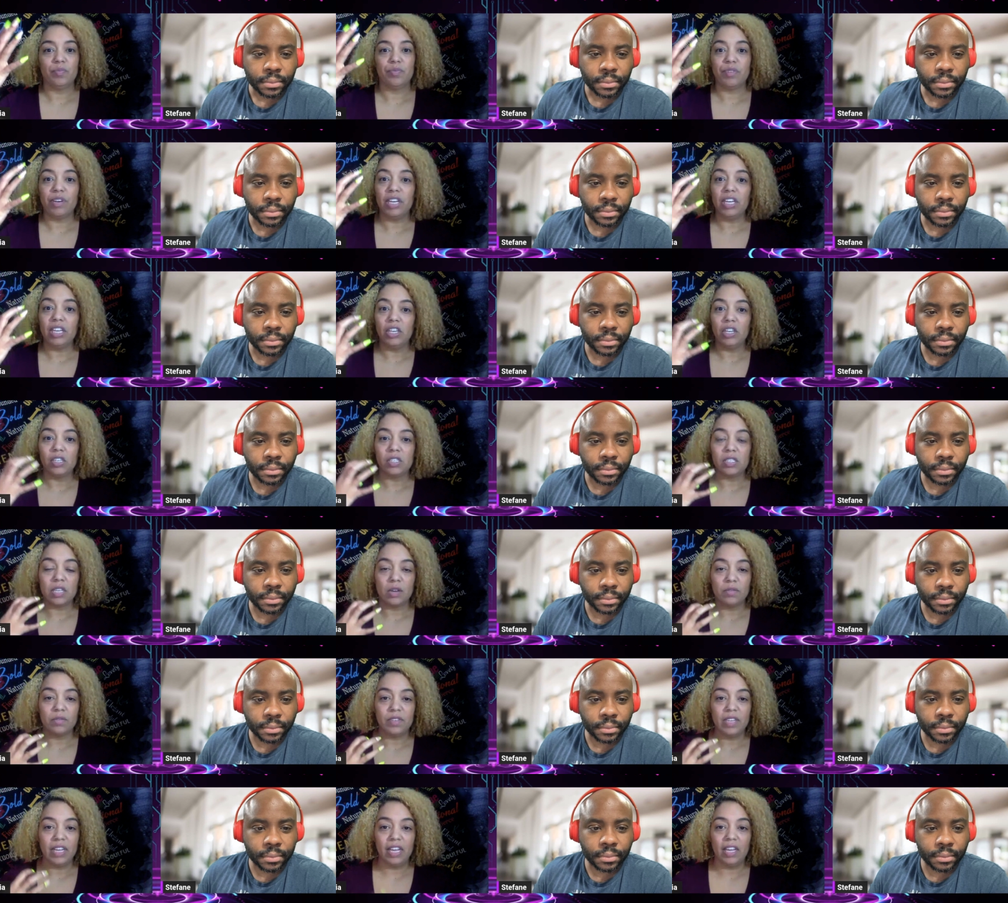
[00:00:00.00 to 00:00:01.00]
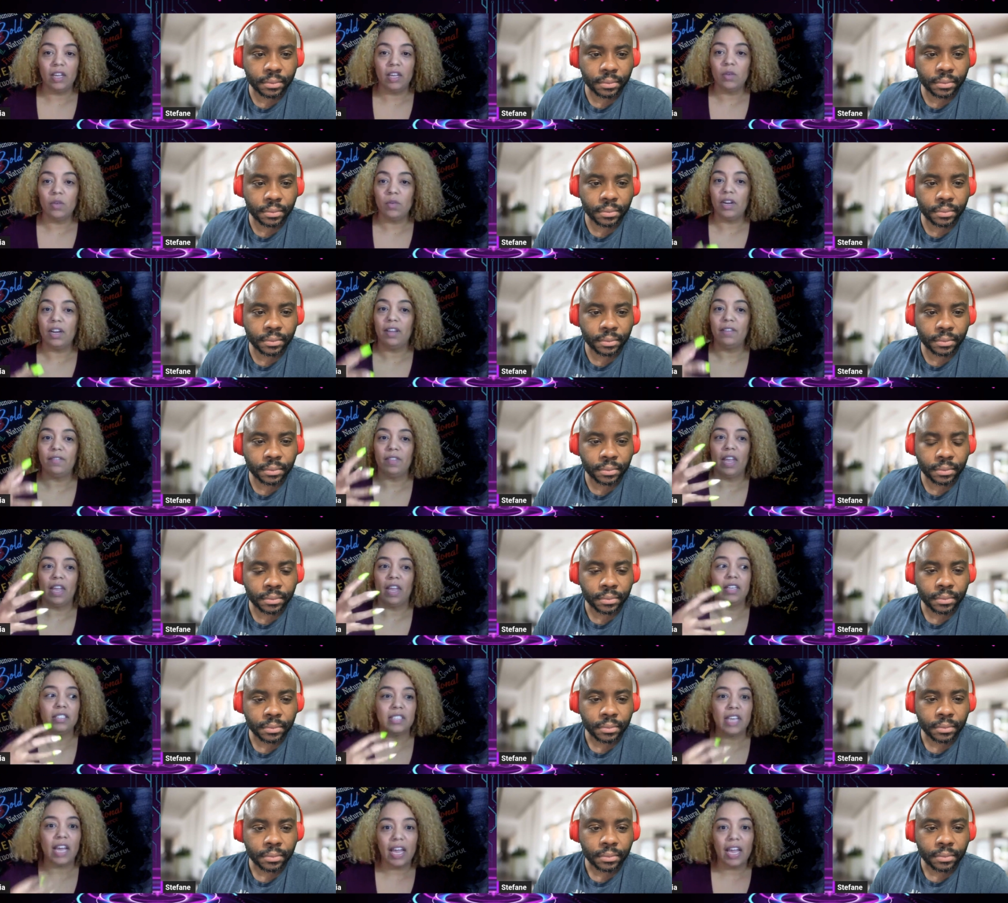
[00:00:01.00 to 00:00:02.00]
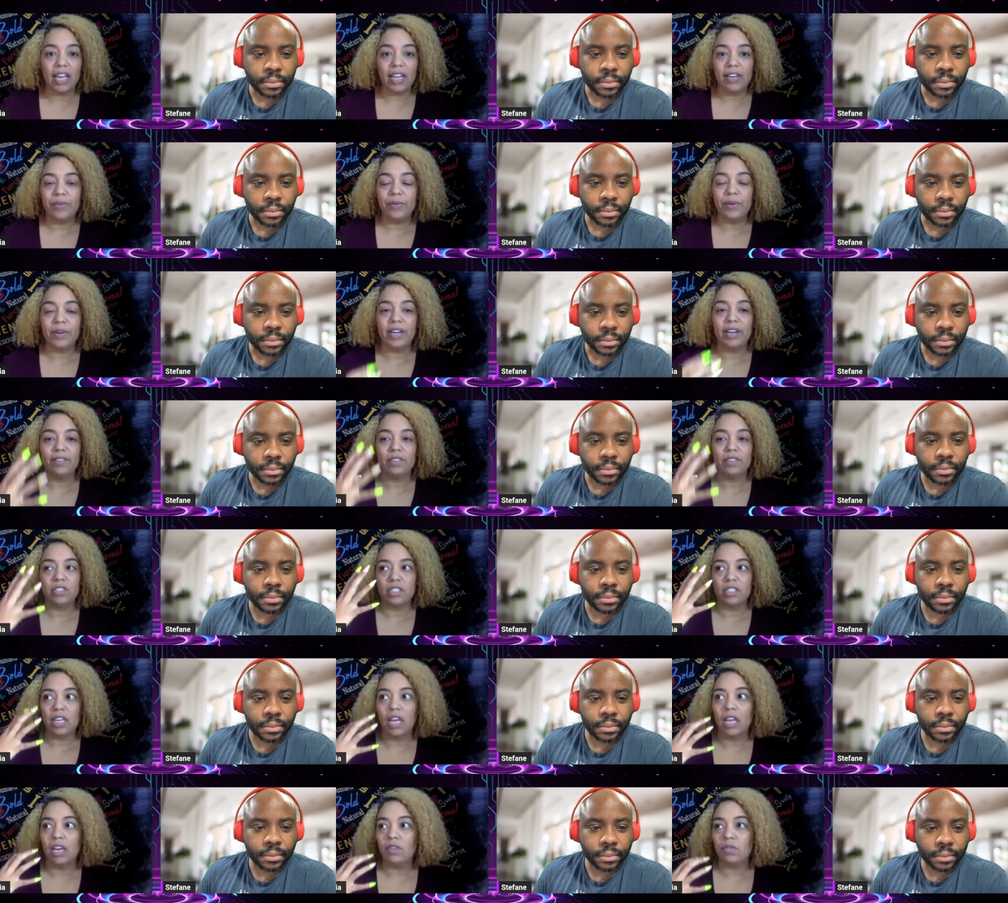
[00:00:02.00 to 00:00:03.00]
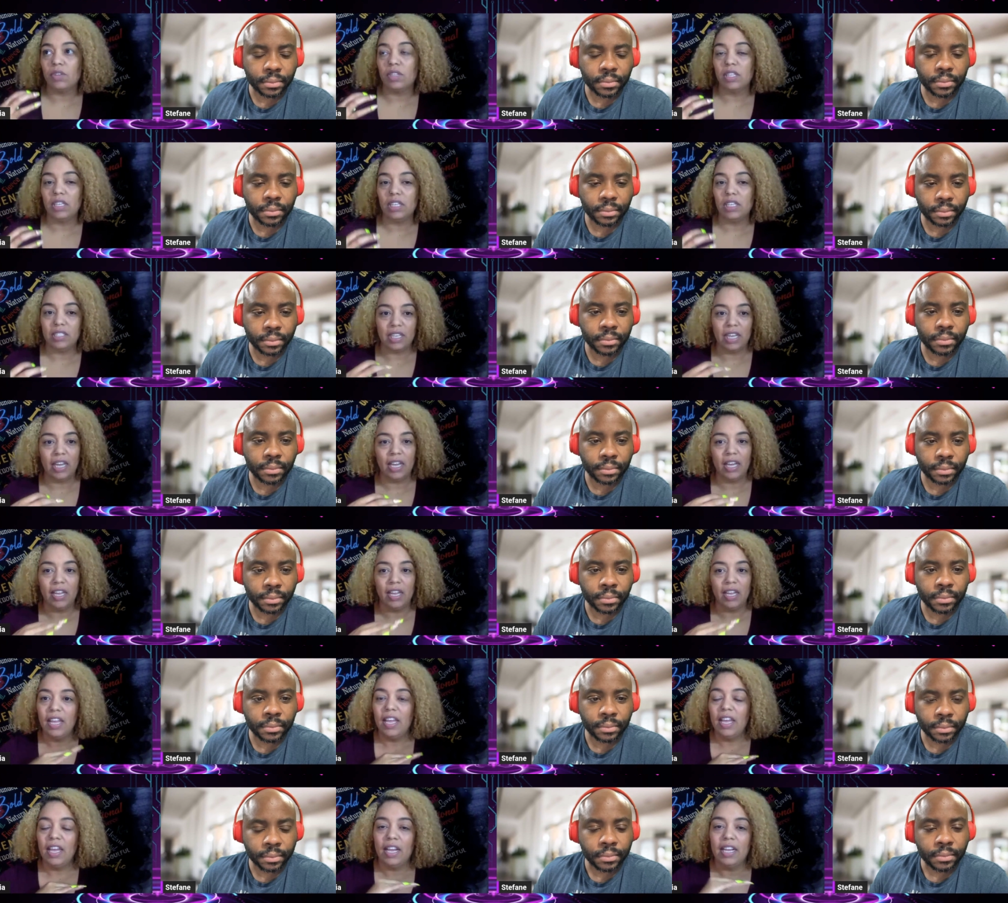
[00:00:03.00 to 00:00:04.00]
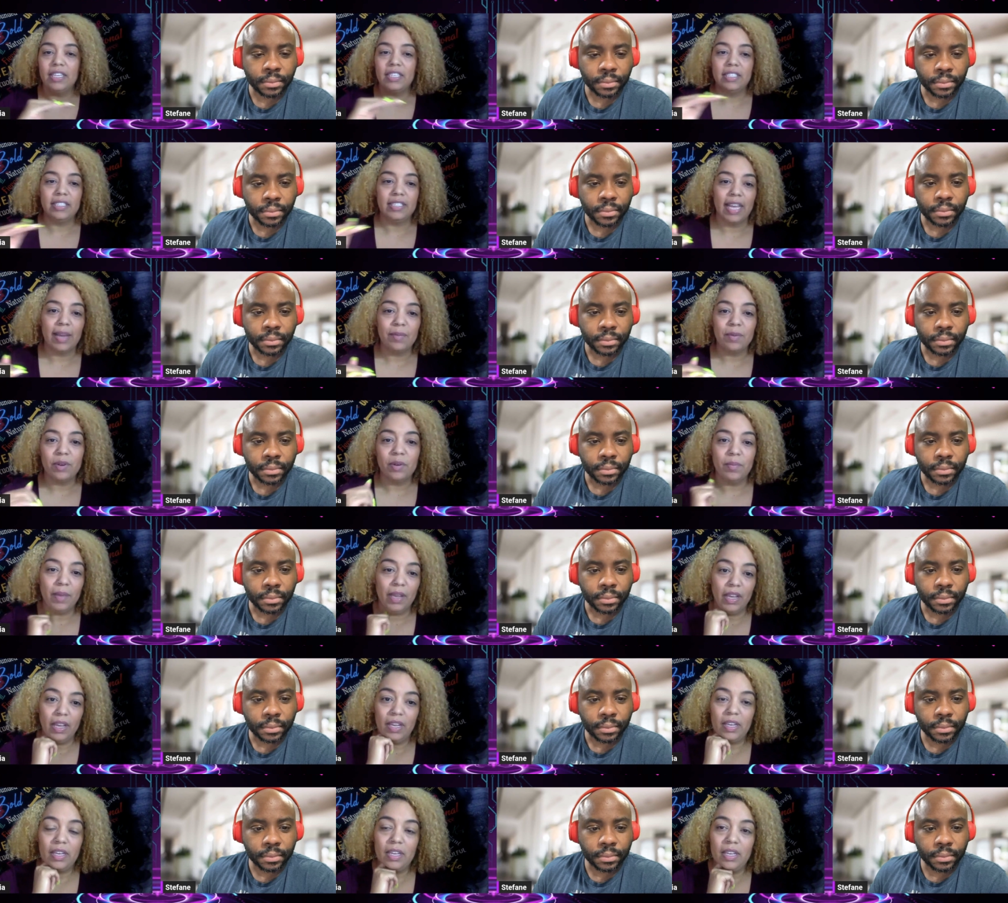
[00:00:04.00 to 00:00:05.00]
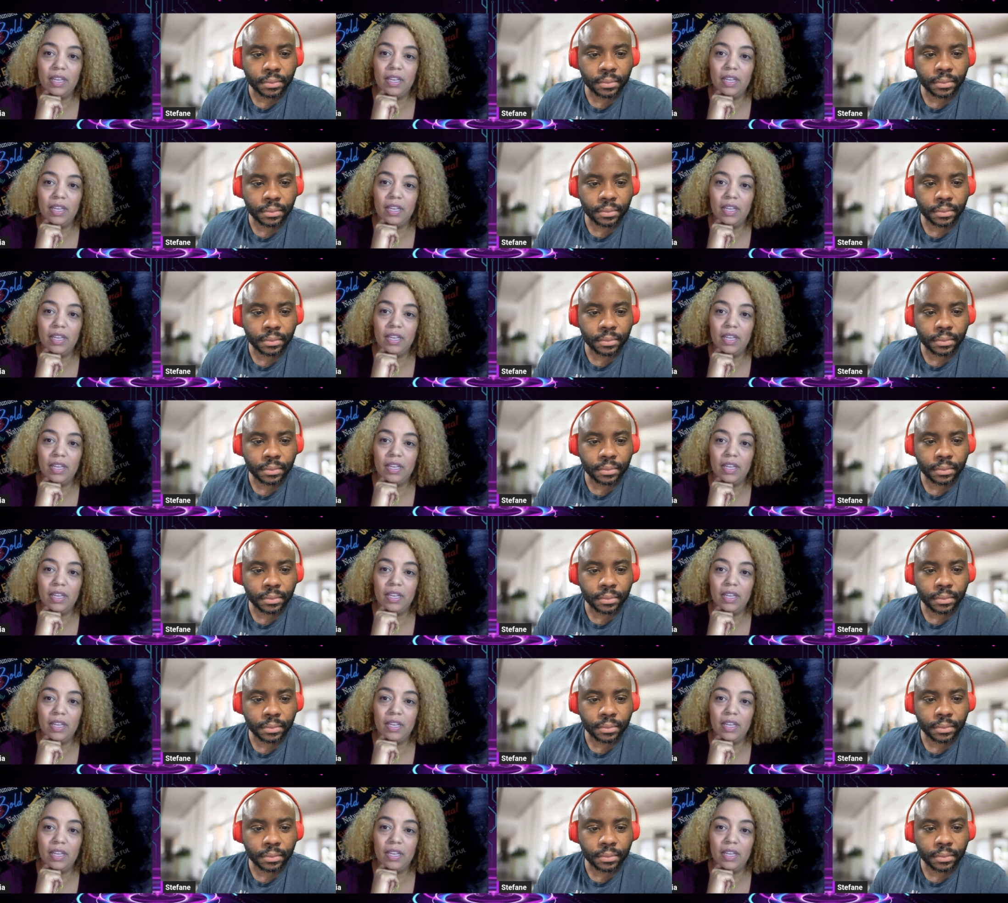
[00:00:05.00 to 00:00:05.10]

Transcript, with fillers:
Speaker 1: bring yourself down with anxiety or whatever, just kind of release that, and she's able to make